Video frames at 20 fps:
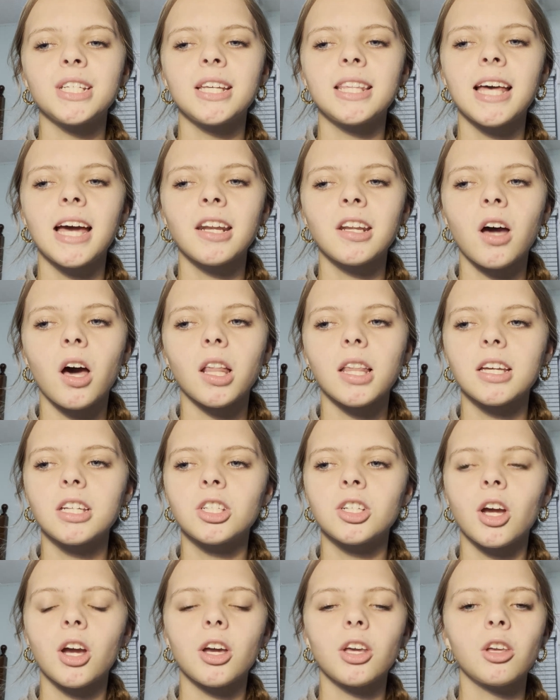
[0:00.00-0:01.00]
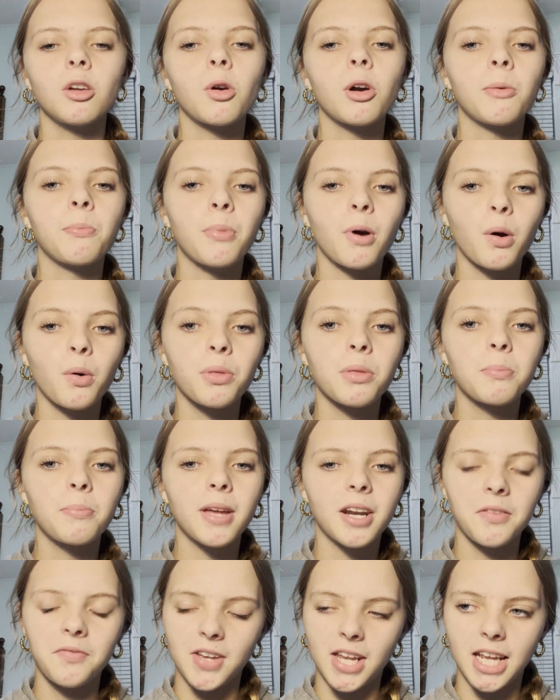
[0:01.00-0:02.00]
you that knowledge, you are both
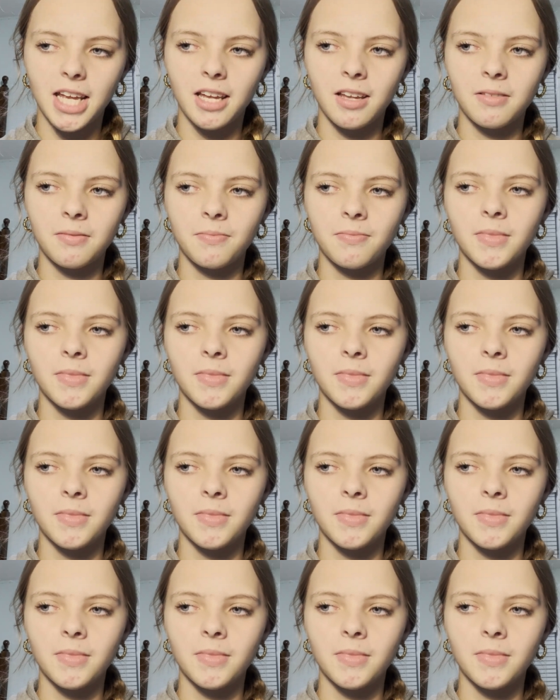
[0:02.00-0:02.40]
benefiting.